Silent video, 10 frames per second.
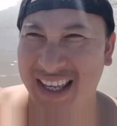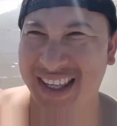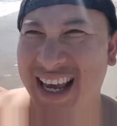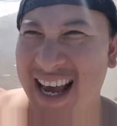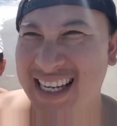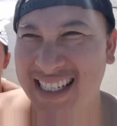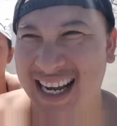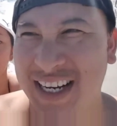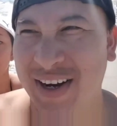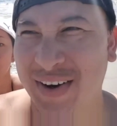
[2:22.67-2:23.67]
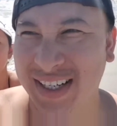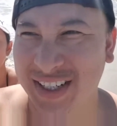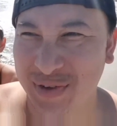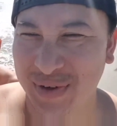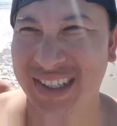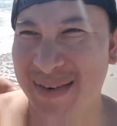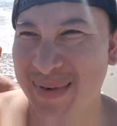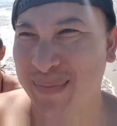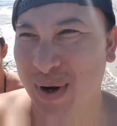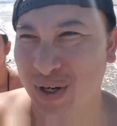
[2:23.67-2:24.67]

thank you guys. I know I just recently been